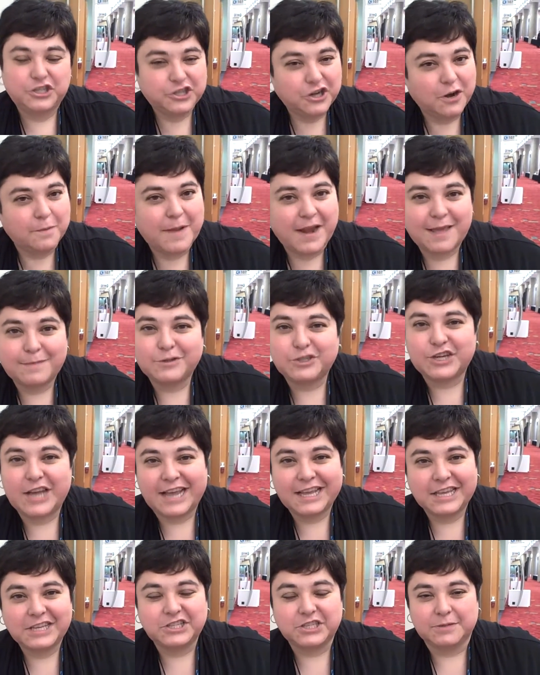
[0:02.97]
Sure, my name is
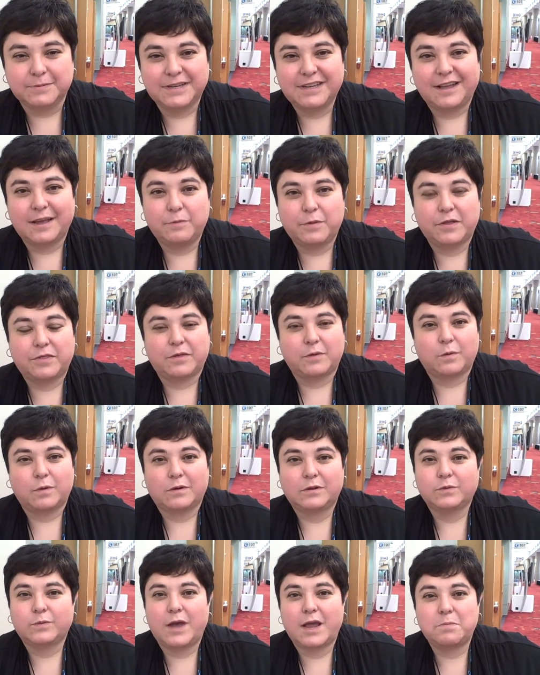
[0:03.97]
Jacquie Touma. I'm with the
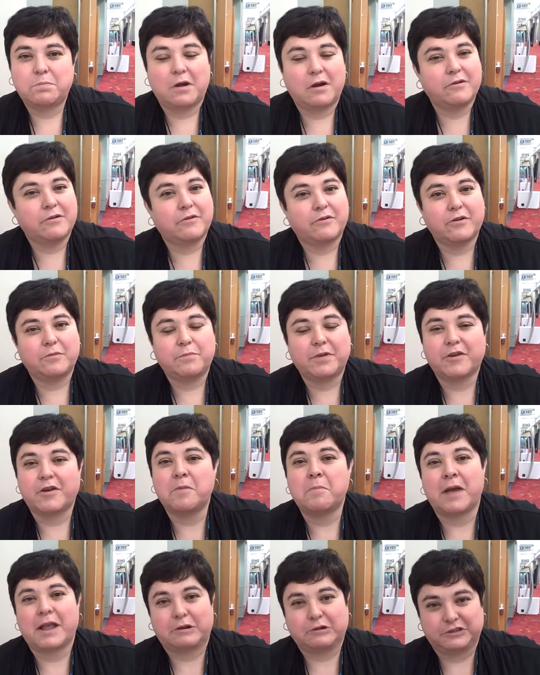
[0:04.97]
Worldwide Partner Group here
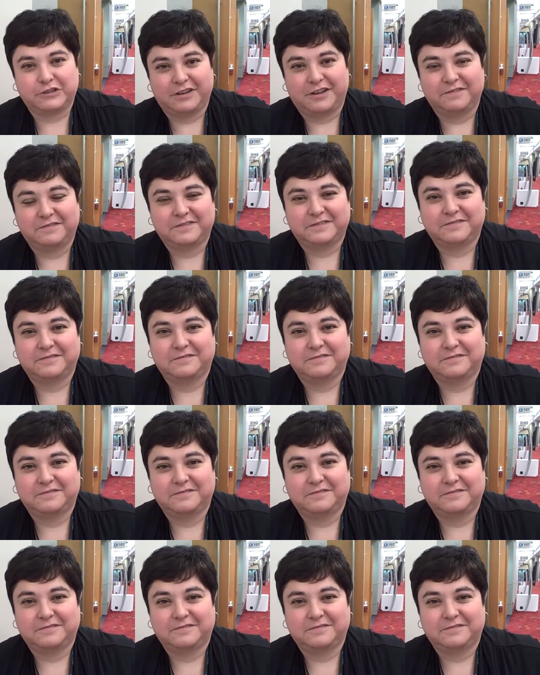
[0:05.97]
at Microsoft.